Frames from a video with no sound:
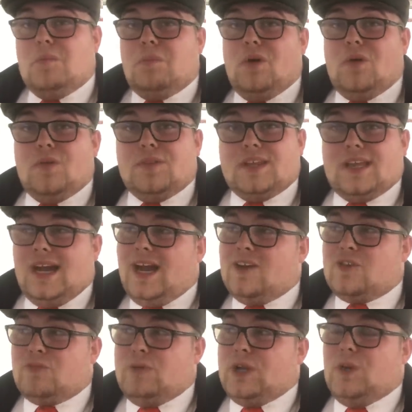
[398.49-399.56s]
But they
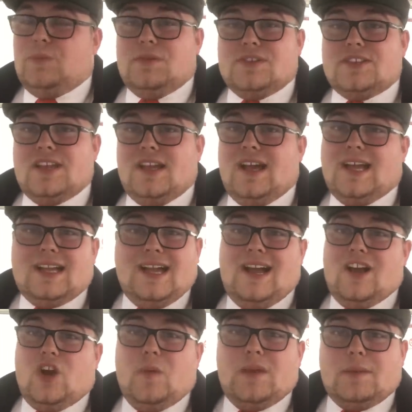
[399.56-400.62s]
can't just ring up and say, I
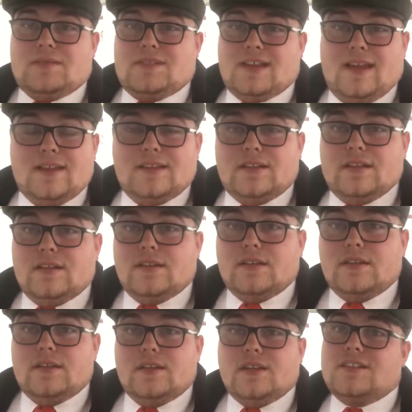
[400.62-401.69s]
can't come in, I'm tired.
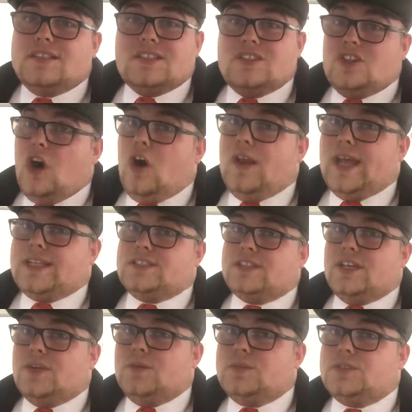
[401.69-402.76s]
Because it's not an
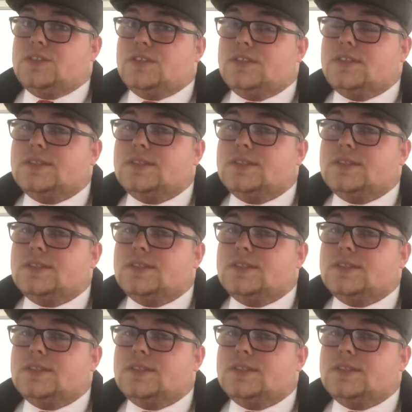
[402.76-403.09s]
excuse.